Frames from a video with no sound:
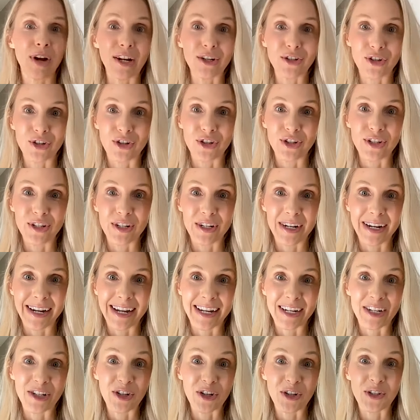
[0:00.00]
pressure
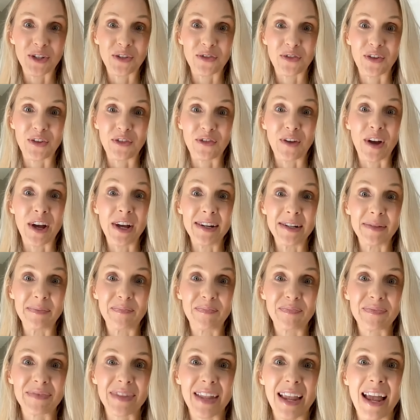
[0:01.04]
and just for
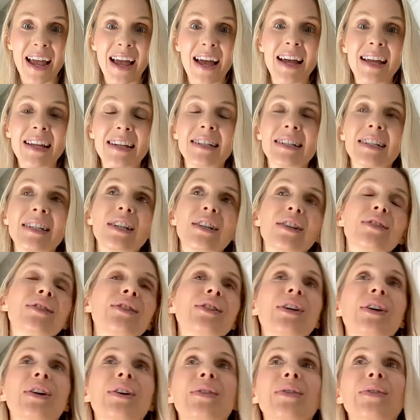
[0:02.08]
fun? And
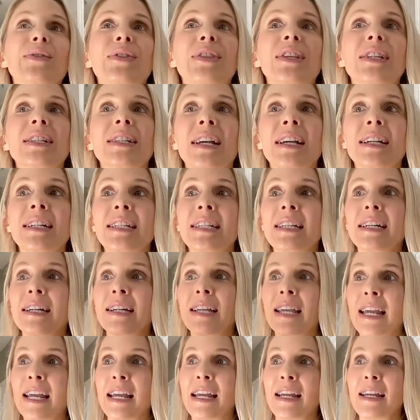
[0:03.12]
so this
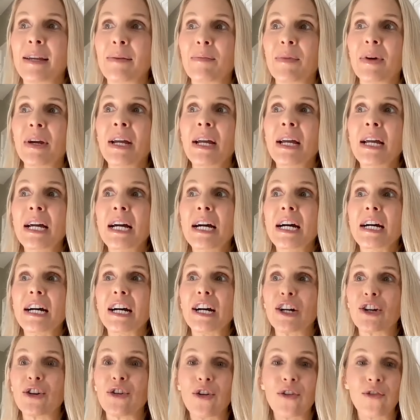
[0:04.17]
idea came
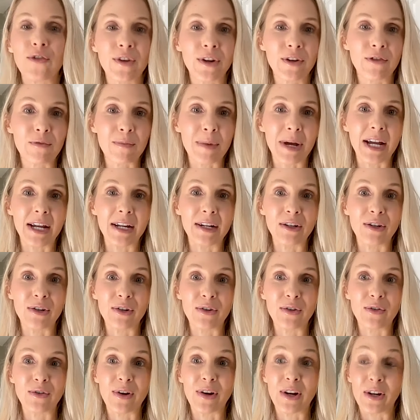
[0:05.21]
a girlfriend of mine
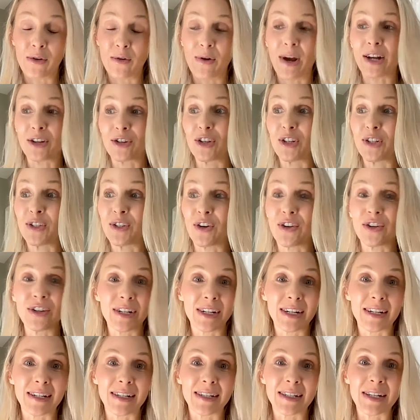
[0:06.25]
who who actually
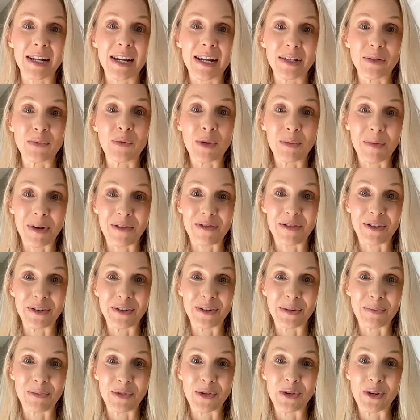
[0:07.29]
started as as one of my
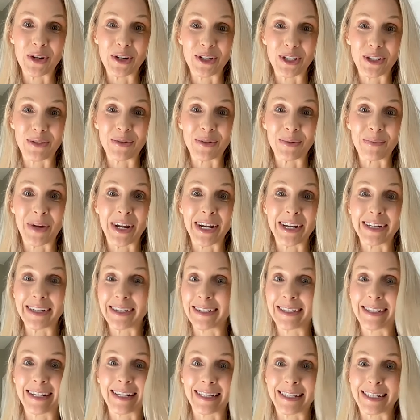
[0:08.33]
first employees. She was my
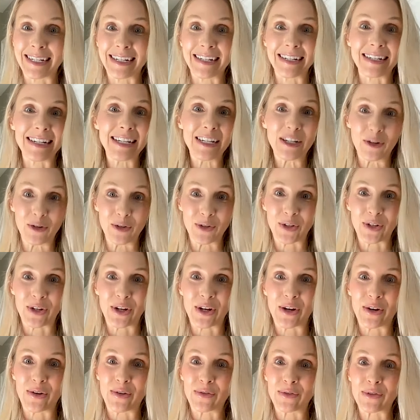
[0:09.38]
assistant years
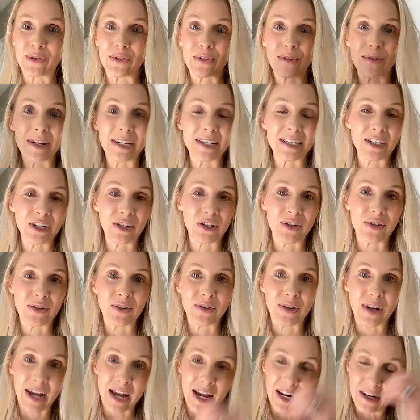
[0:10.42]
ago, grew
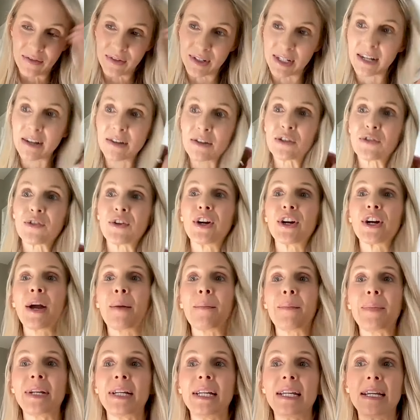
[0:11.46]
into head of sales for our
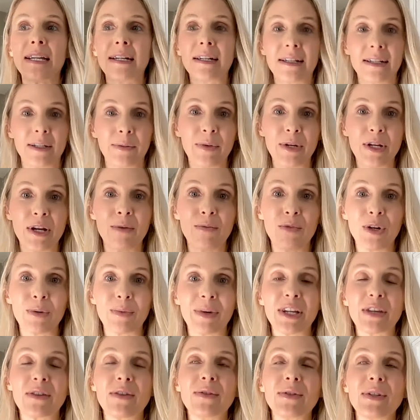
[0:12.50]
company and has become one of
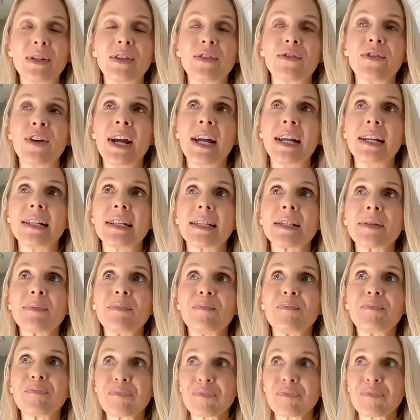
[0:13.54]
my closest friends.